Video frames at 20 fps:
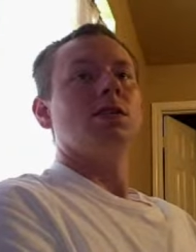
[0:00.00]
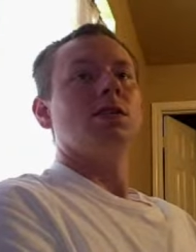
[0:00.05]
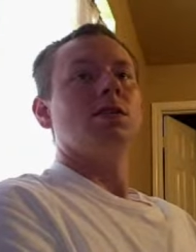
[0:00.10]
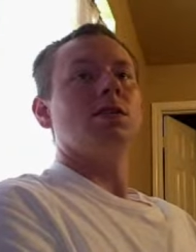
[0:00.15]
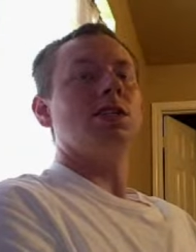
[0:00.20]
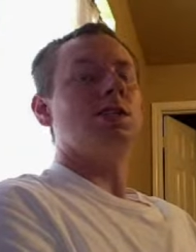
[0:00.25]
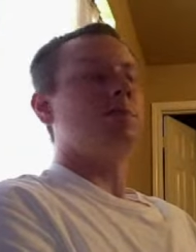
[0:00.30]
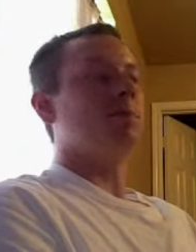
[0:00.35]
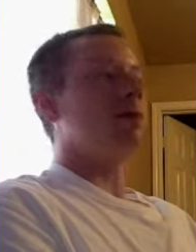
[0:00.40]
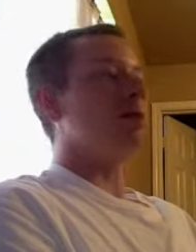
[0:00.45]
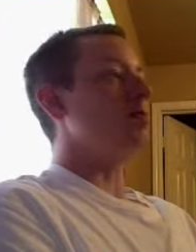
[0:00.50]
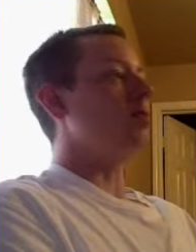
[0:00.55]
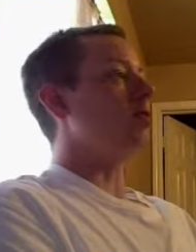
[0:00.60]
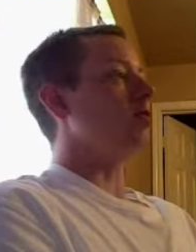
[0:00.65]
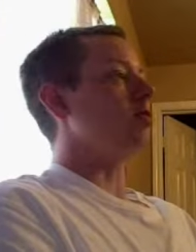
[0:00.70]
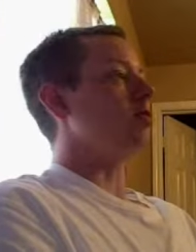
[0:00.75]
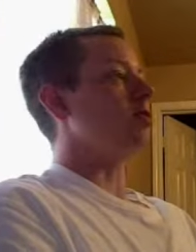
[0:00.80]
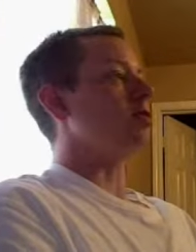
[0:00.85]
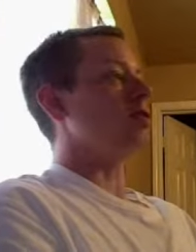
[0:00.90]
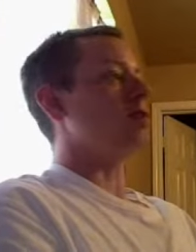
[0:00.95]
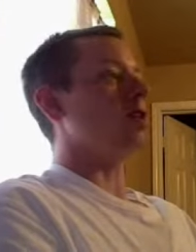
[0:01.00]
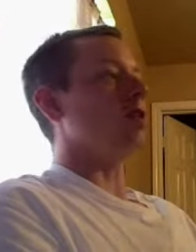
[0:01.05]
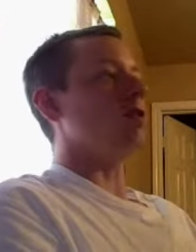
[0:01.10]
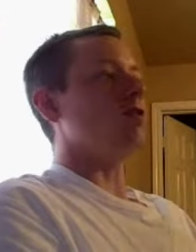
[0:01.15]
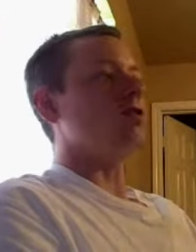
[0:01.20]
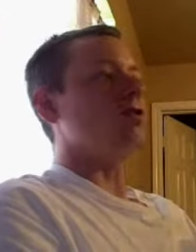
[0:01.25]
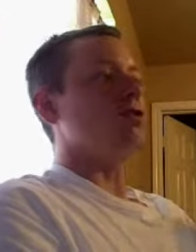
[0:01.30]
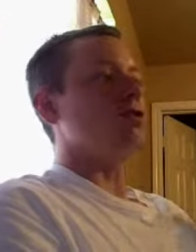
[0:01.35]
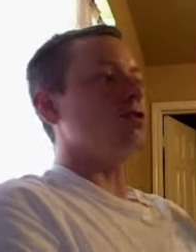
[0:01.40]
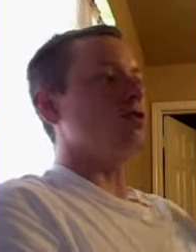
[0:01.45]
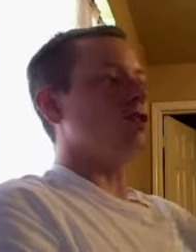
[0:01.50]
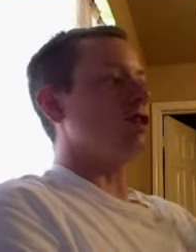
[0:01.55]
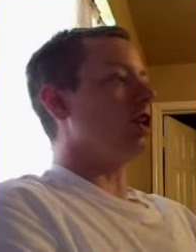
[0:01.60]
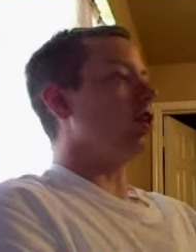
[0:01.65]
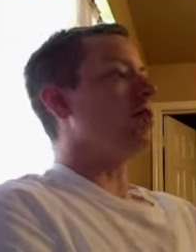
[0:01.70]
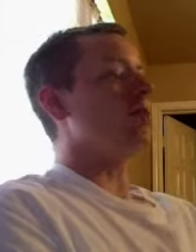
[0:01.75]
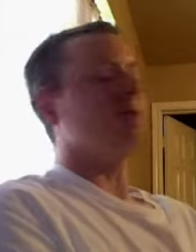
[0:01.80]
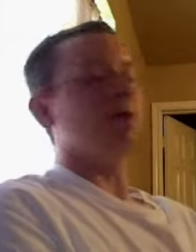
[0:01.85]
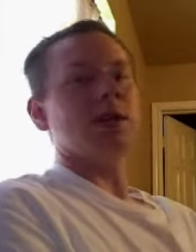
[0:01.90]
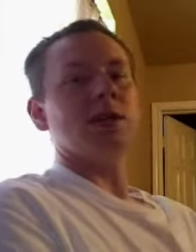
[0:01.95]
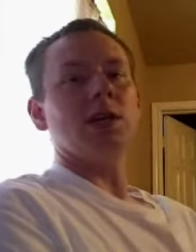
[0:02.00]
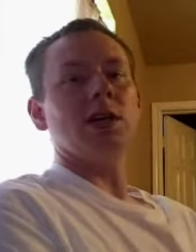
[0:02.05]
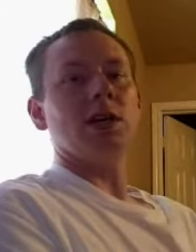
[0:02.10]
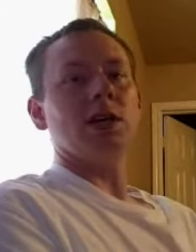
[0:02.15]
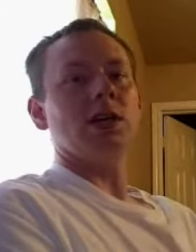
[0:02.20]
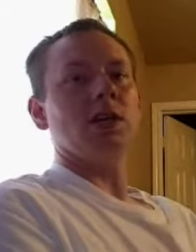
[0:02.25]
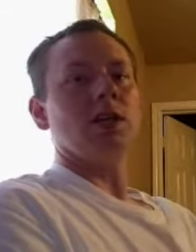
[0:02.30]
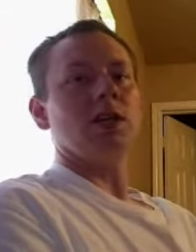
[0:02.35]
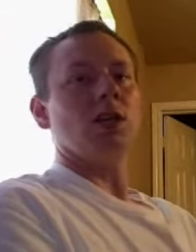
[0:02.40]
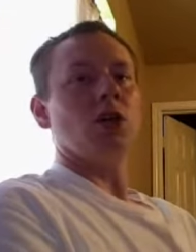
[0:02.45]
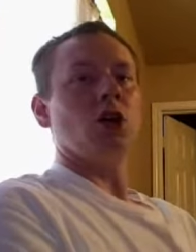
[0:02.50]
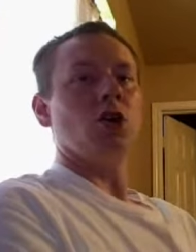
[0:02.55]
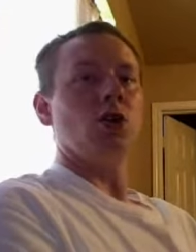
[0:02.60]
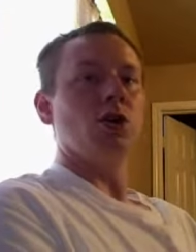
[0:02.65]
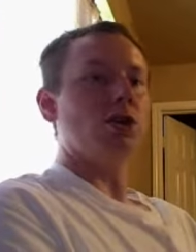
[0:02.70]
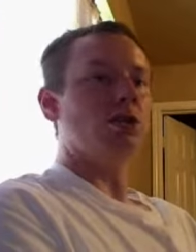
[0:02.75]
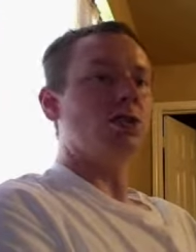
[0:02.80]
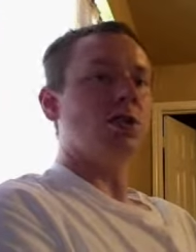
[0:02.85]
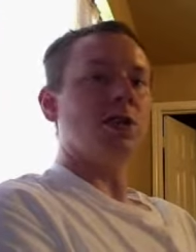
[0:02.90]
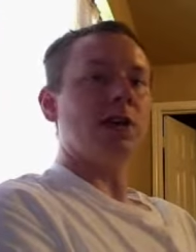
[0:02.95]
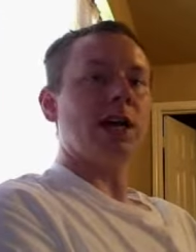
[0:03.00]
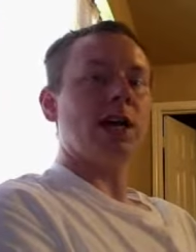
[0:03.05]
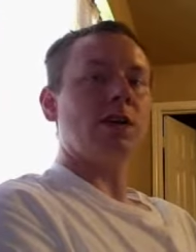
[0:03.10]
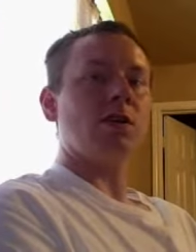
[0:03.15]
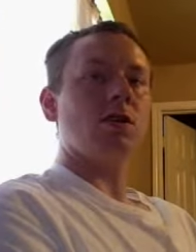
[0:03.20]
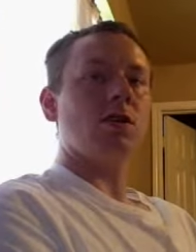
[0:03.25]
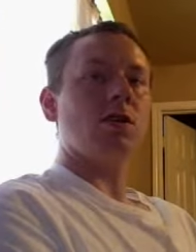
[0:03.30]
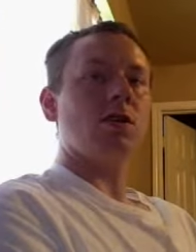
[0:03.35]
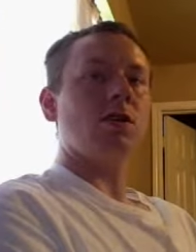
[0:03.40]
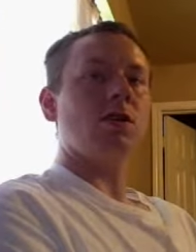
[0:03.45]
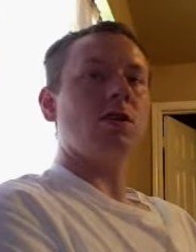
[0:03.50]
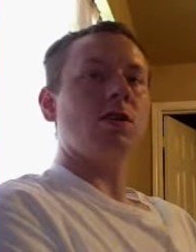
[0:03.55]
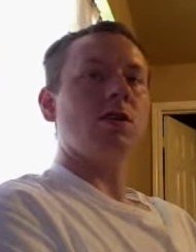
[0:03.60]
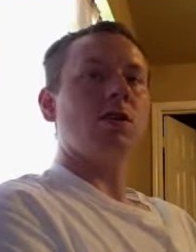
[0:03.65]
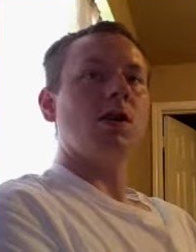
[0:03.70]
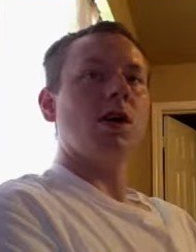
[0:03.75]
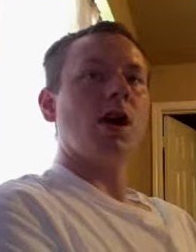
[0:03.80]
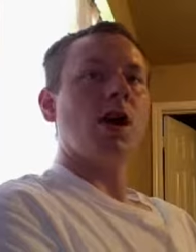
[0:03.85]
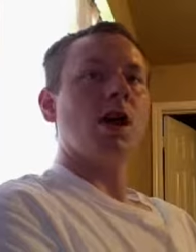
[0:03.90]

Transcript: Did people just go jump and get hooked on alcohol?